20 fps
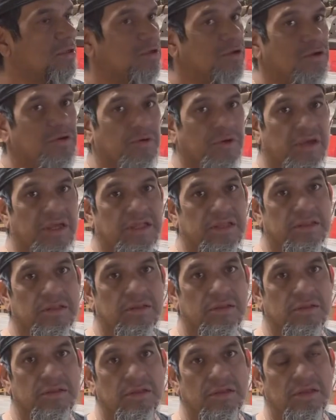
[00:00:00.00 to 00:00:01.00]
grit
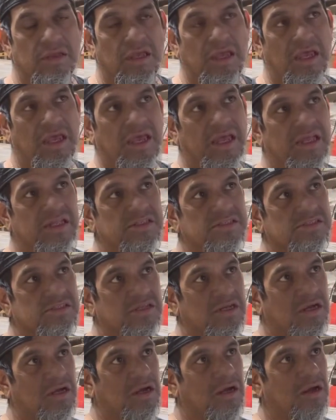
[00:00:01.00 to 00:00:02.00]
and
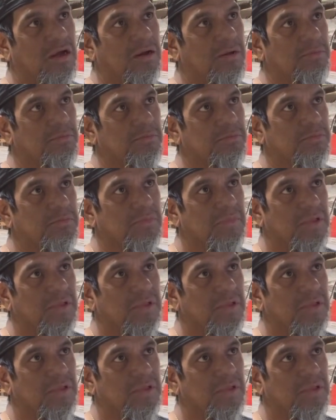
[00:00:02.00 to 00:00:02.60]
some